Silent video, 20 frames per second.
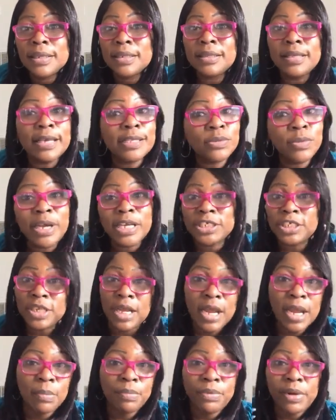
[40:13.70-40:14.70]
That's why
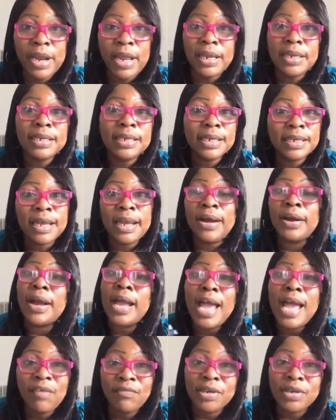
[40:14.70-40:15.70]
Shawn Bradley and I are
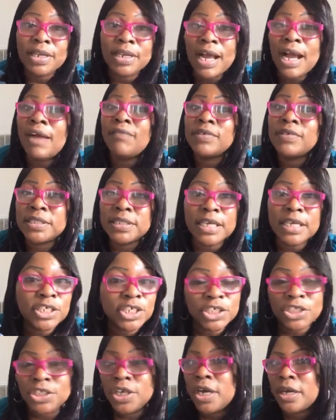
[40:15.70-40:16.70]
having a
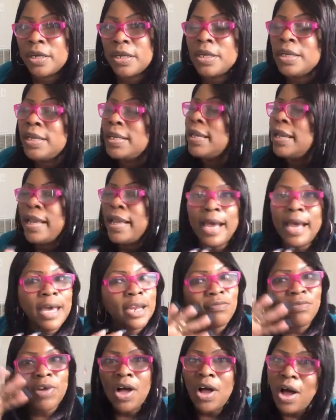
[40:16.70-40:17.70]
conversation, y'all. Out
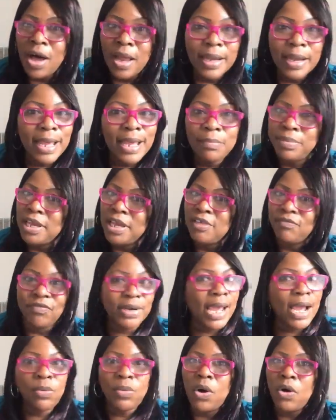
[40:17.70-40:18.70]
of all that beef,
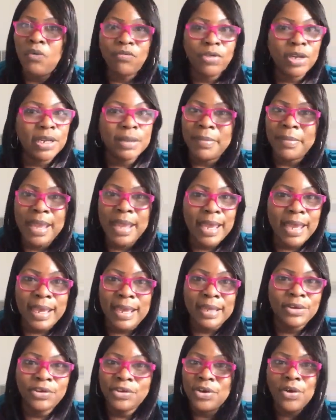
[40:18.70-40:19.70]
and I wasn't really
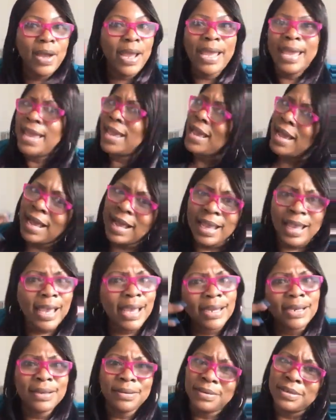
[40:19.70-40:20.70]
mad. You
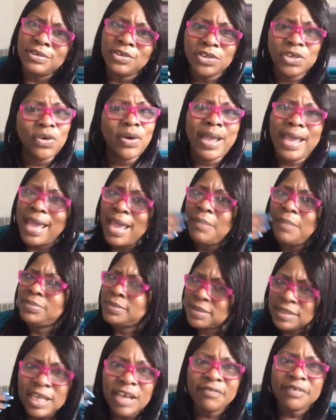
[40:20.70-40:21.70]
know, I had
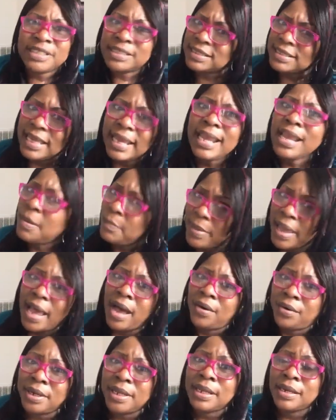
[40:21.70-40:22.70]
stuff to say
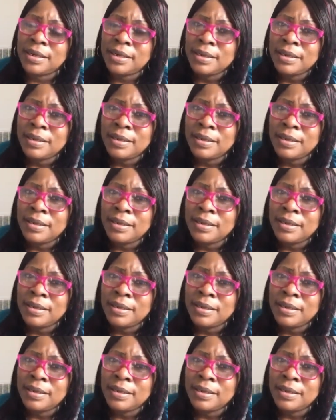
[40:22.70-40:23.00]
about it.